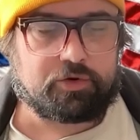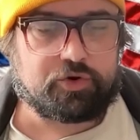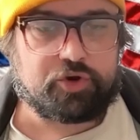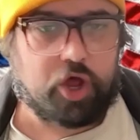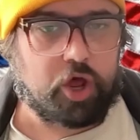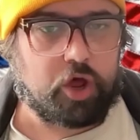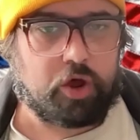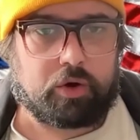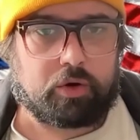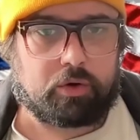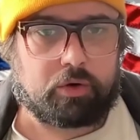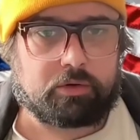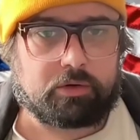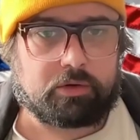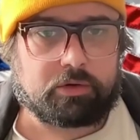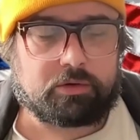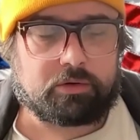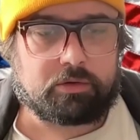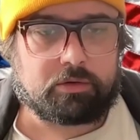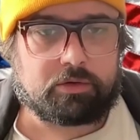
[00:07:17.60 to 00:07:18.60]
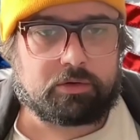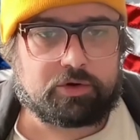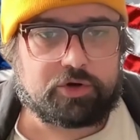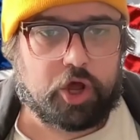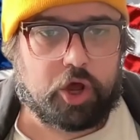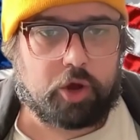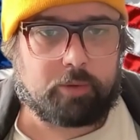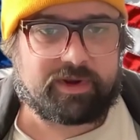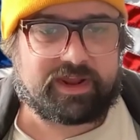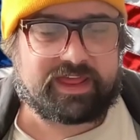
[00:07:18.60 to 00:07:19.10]
No,
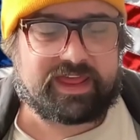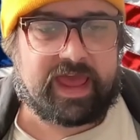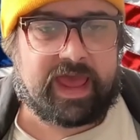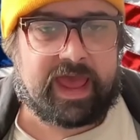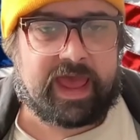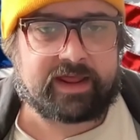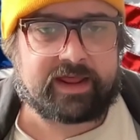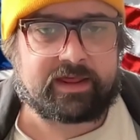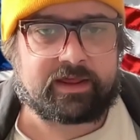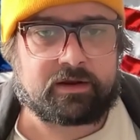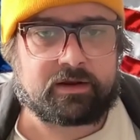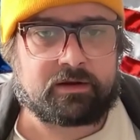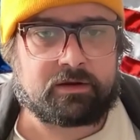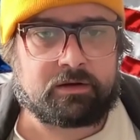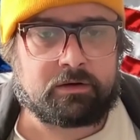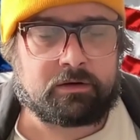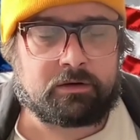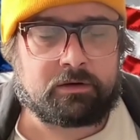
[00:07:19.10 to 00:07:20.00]
but he had it.